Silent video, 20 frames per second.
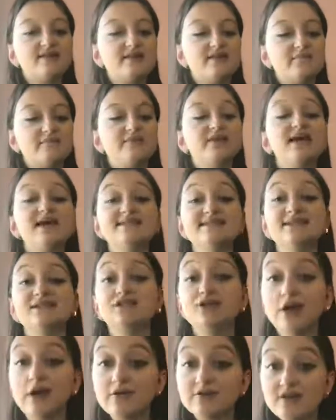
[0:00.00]
Because it
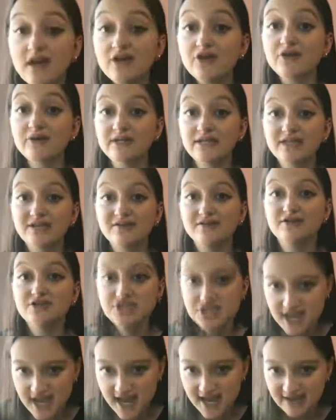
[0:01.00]
goes underneath your
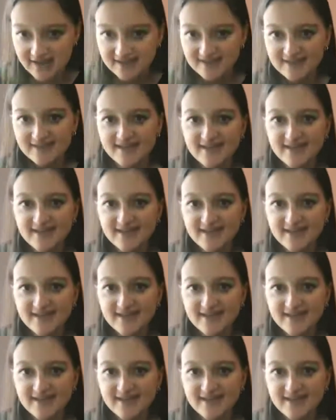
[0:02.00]
chin.